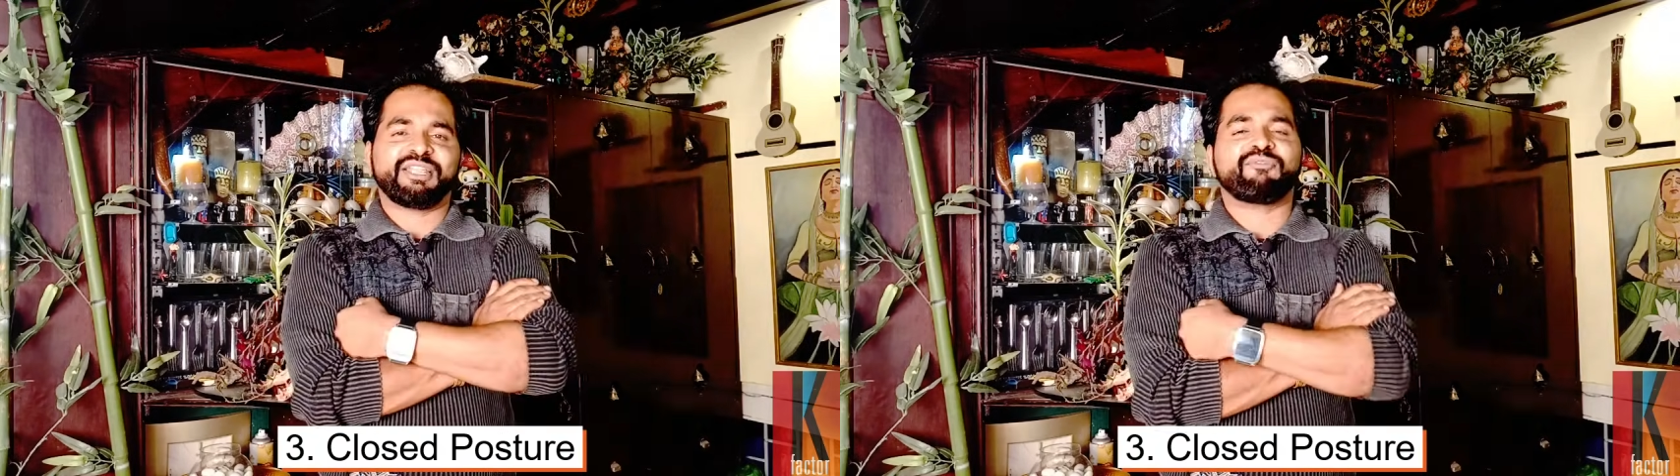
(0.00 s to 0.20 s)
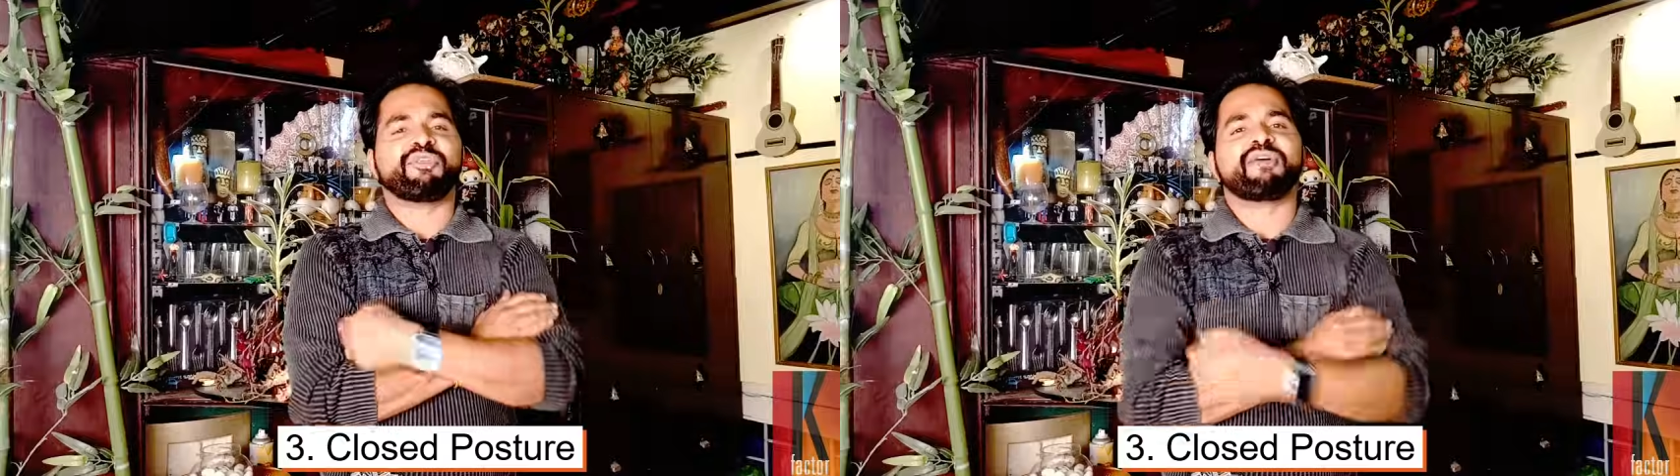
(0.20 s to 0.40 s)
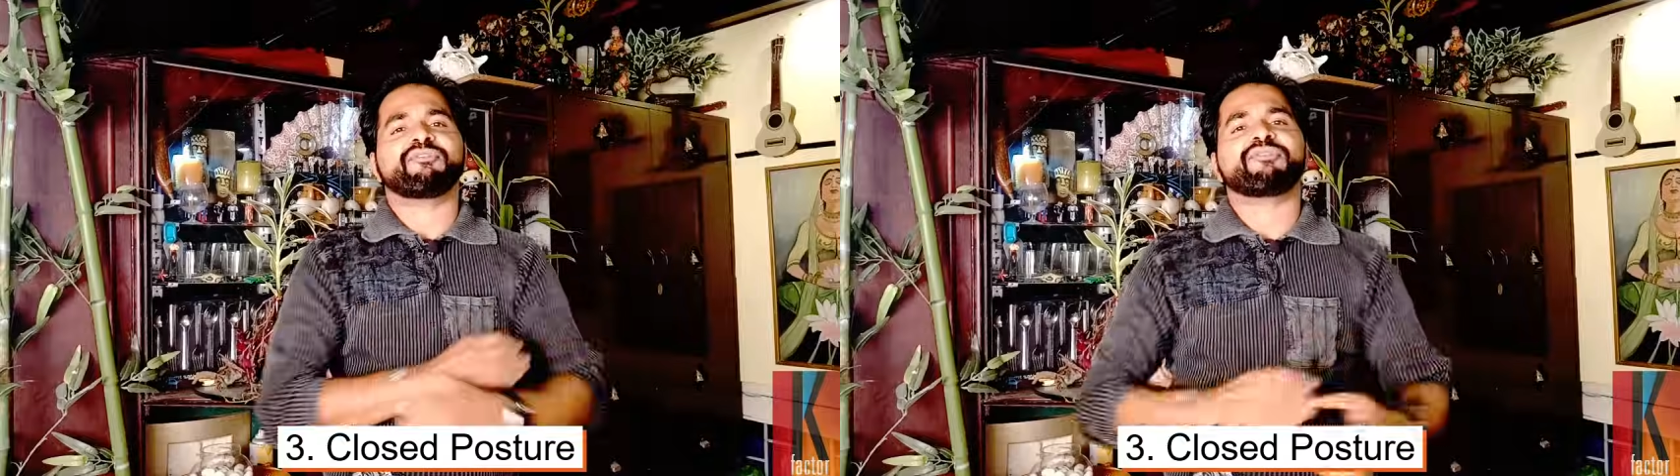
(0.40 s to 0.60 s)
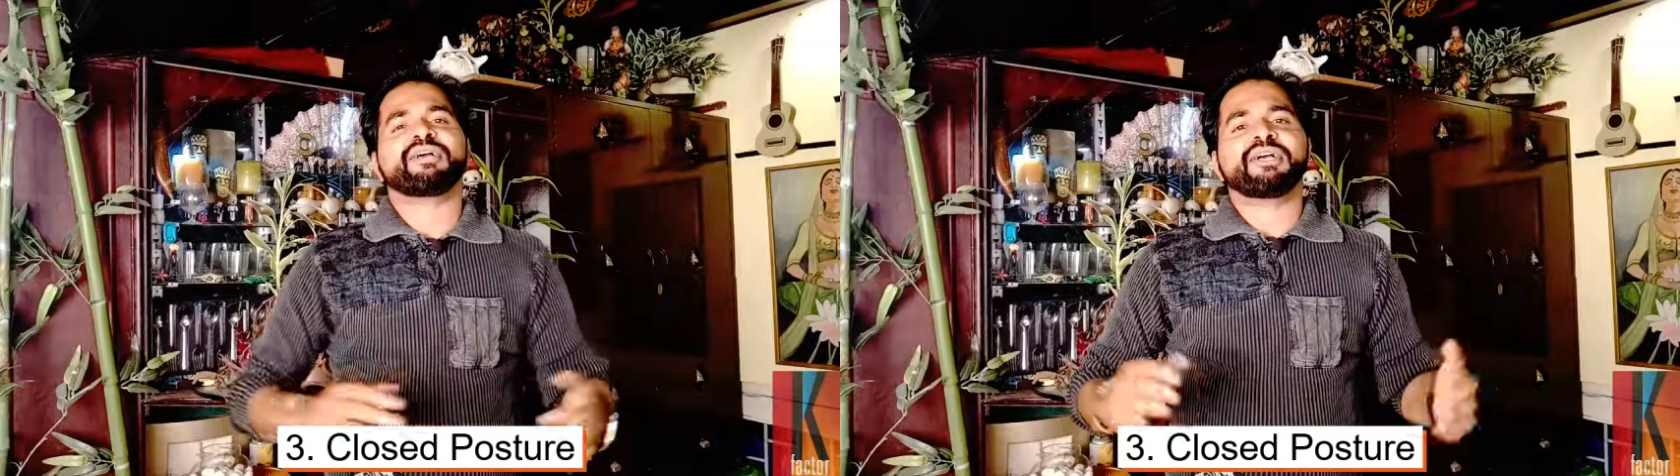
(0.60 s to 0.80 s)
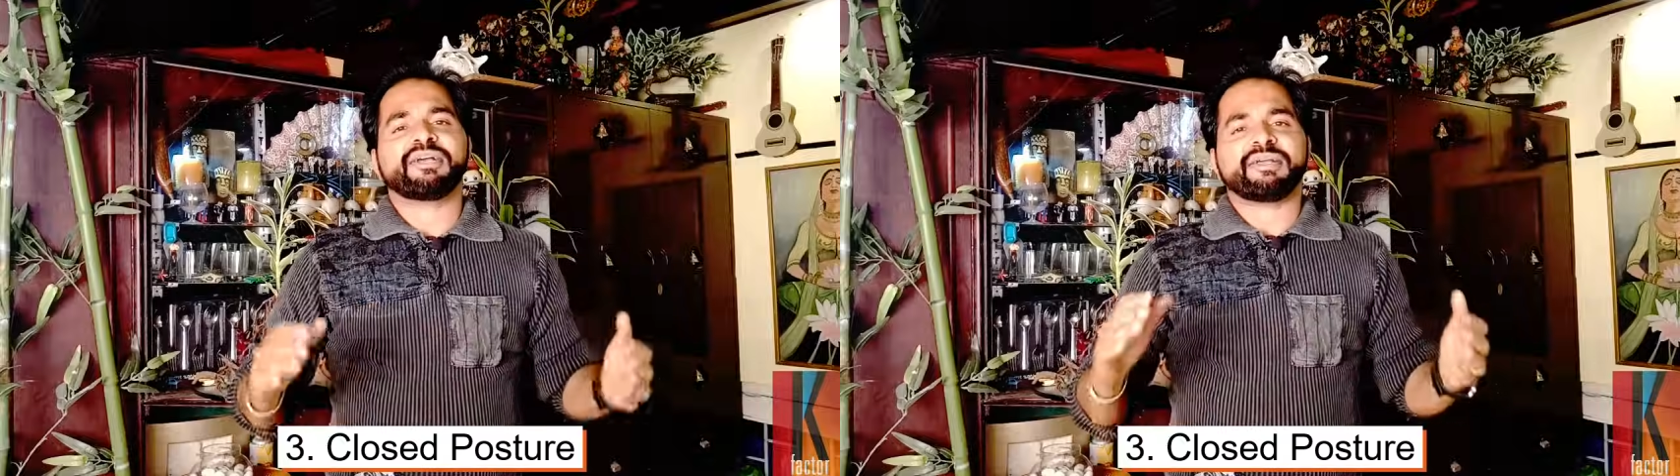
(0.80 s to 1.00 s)
If
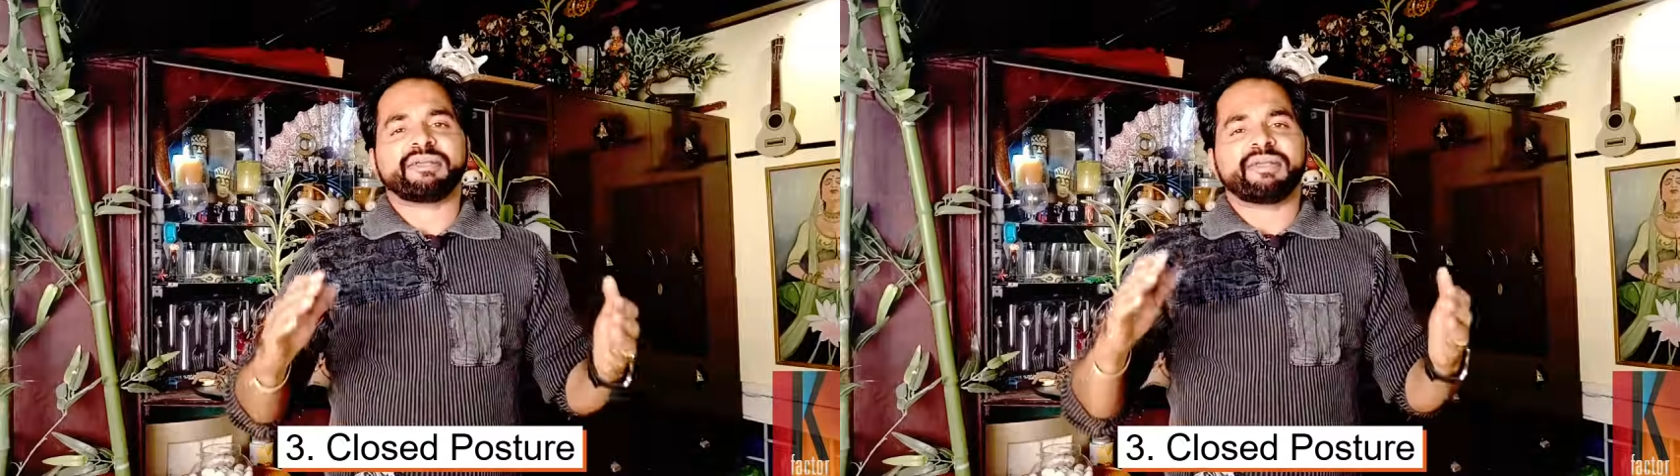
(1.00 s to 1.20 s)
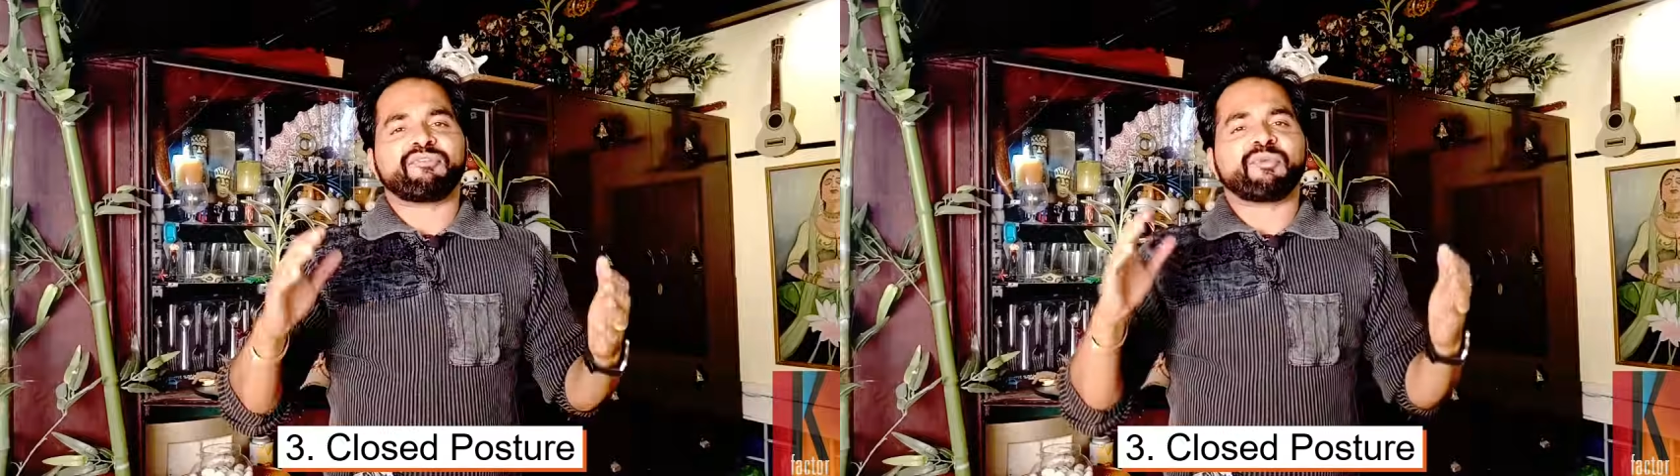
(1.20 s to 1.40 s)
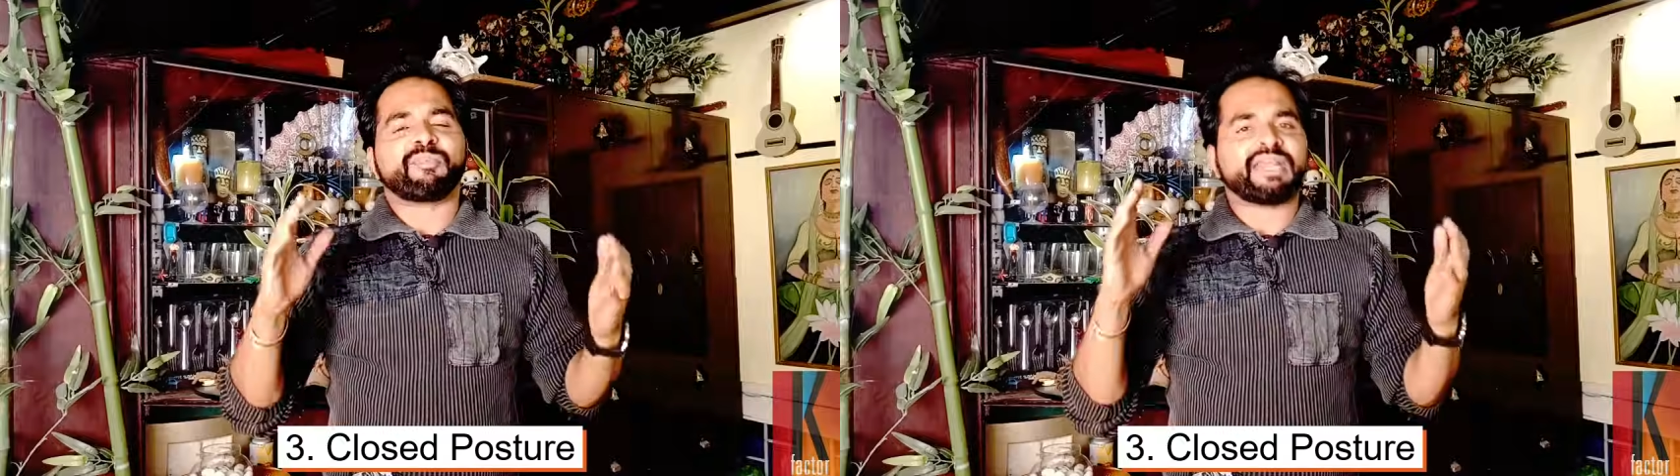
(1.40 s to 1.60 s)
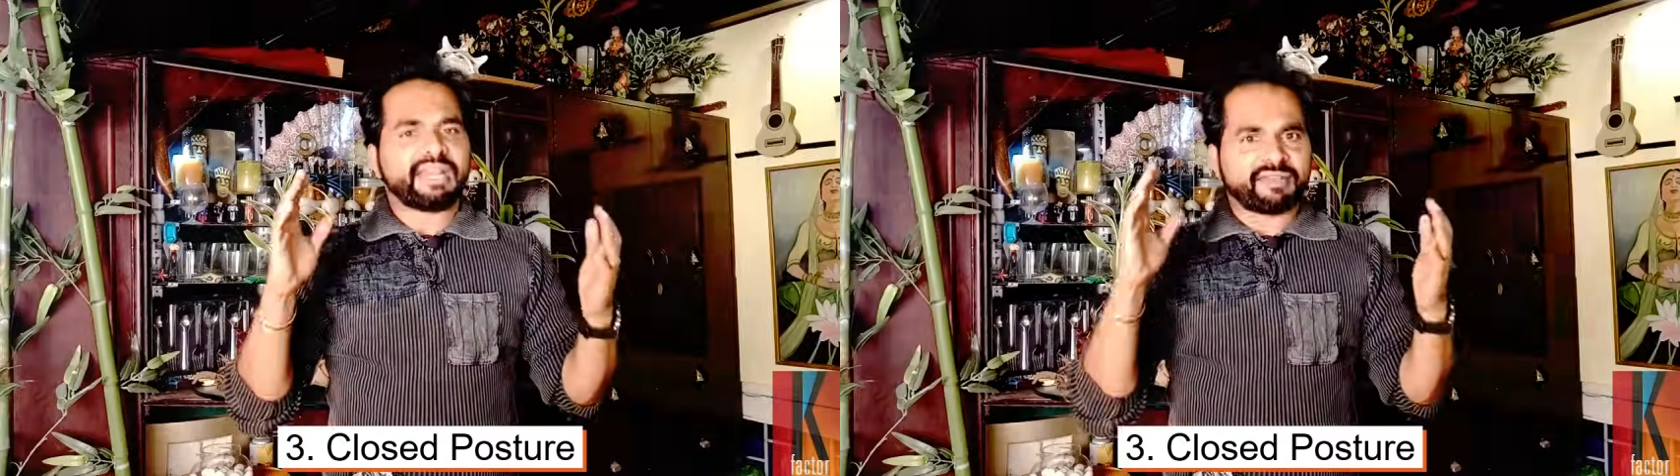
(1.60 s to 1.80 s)
you've been